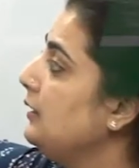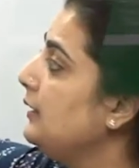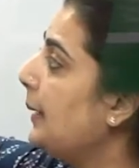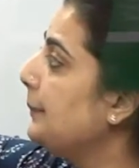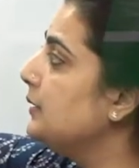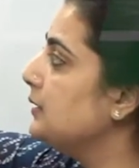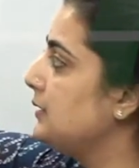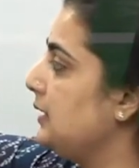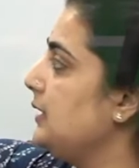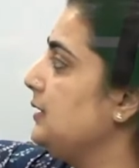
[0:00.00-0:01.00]

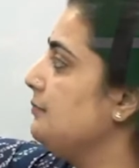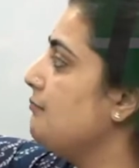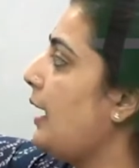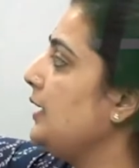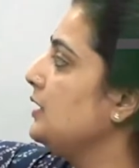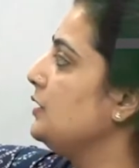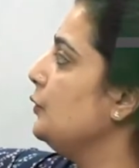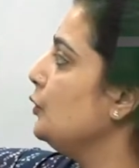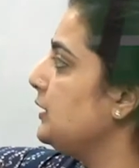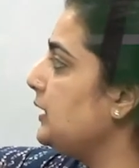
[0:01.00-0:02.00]
numbers is minus
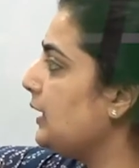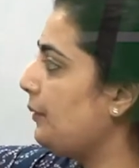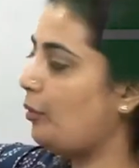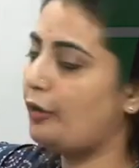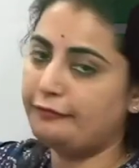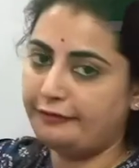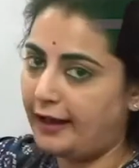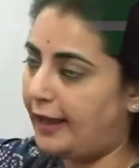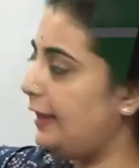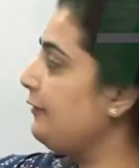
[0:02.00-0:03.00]
14 upon
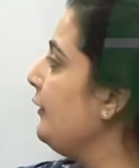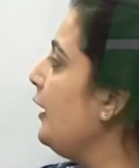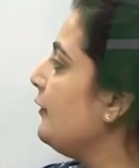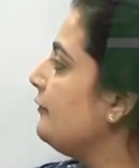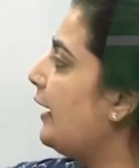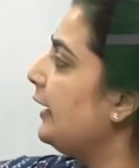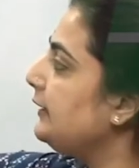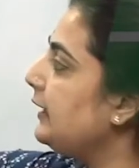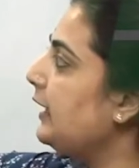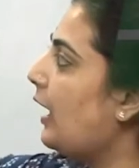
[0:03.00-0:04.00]
5,
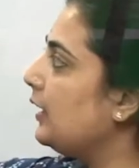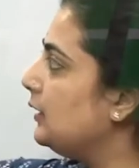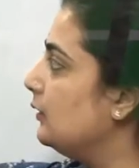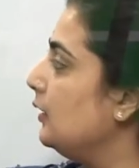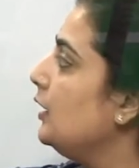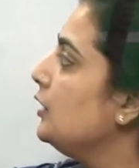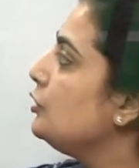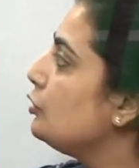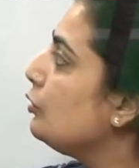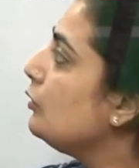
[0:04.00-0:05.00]
find the other.
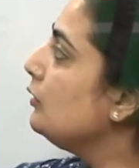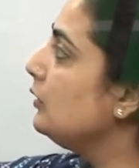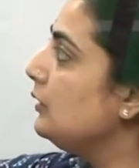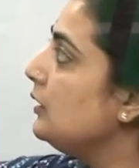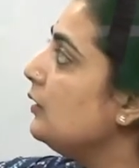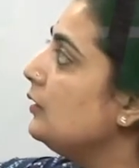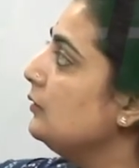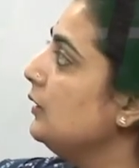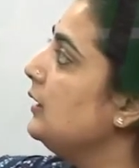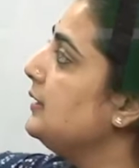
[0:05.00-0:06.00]
So,
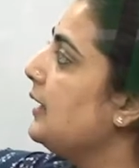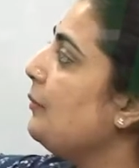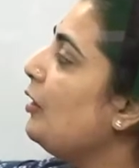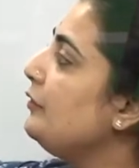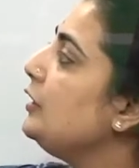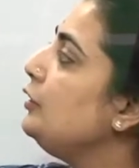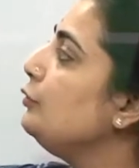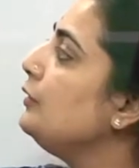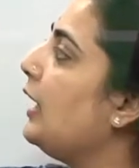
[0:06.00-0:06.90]
the sum of the two